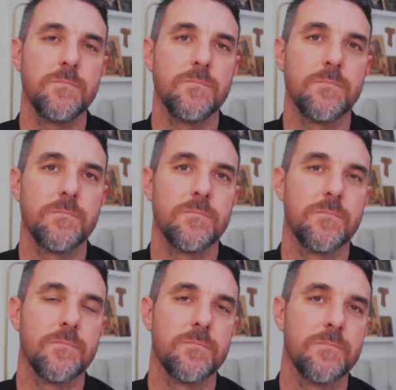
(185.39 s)

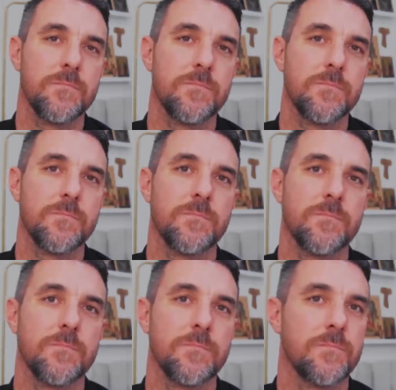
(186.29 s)

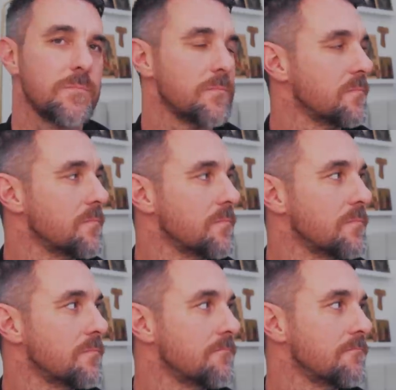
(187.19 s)

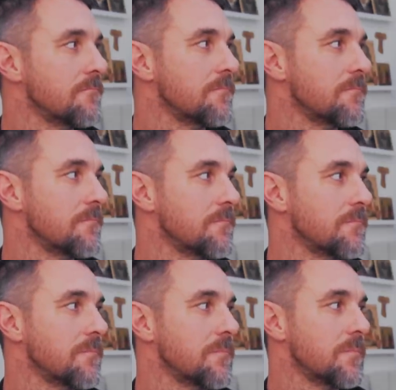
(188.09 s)

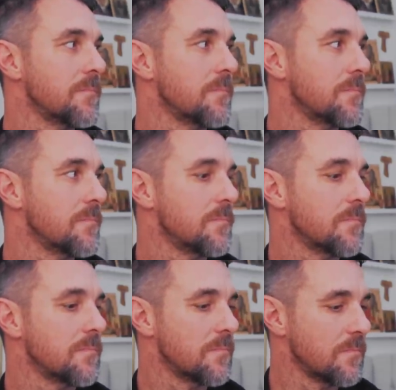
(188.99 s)

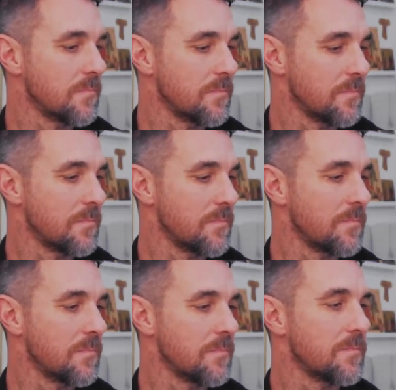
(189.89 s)

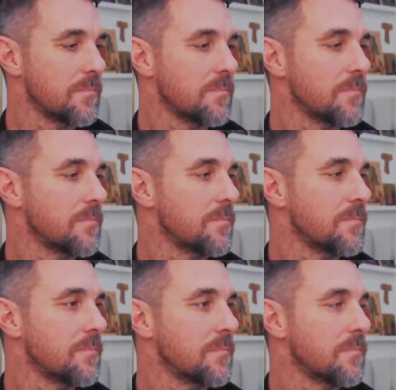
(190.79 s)

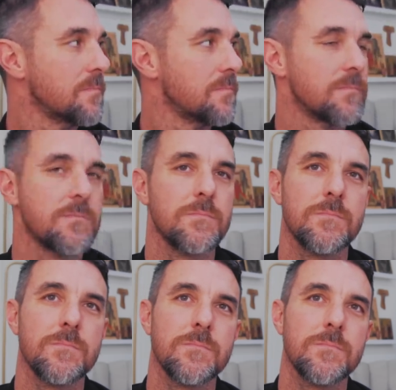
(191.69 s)

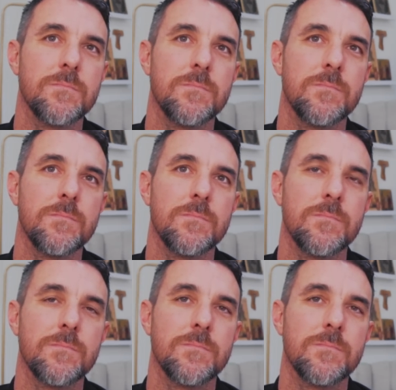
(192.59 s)
(not speaking)